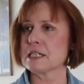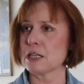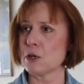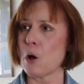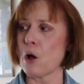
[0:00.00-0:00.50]

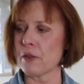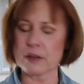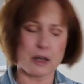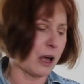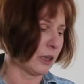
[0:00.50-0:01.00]
see all the
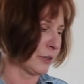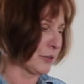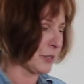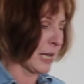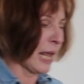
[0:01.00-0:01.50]

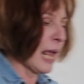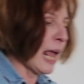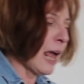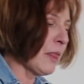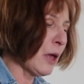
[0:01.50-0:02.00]
colors.
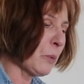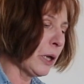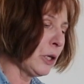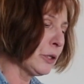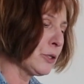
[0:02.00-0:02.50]
And then what you'll